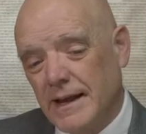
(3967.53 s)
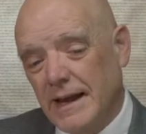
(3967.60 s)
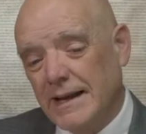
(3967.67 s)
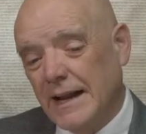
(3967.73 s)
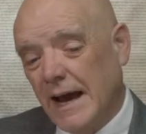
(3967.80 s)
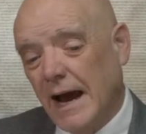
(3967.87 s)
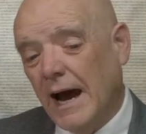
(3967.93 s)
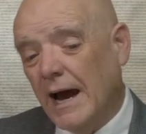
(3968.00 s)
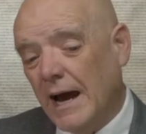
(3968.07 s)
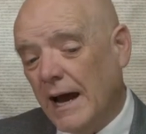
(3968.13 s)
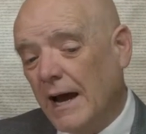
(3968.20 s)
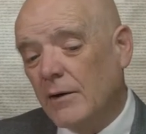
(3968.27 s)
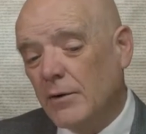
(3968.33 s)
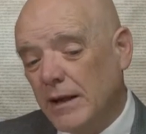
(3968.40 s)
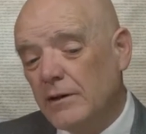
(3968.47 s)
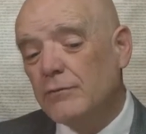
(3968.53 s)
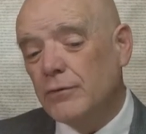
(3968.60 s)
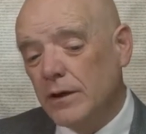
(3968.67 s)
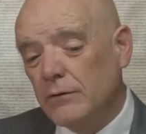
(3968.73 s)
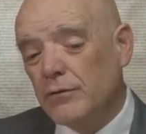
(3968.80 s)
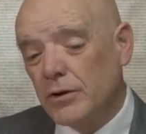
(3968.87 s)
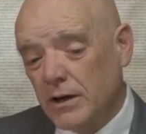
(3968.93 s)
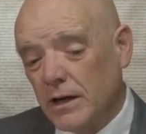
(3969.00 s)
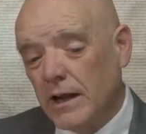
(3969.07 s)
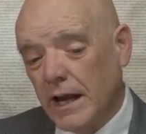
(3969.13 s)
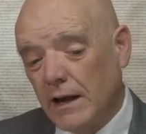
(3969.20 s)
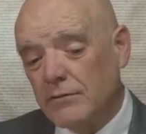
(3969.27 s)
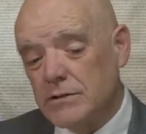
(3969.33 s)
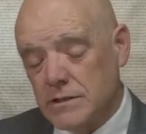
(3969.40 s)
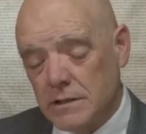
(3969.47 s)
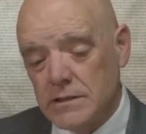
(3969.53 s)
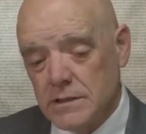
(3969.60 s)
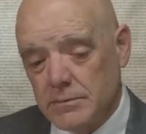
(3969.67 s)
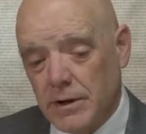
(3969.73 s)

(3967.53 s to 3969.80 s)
And I, I if, if you're going to have a sleazy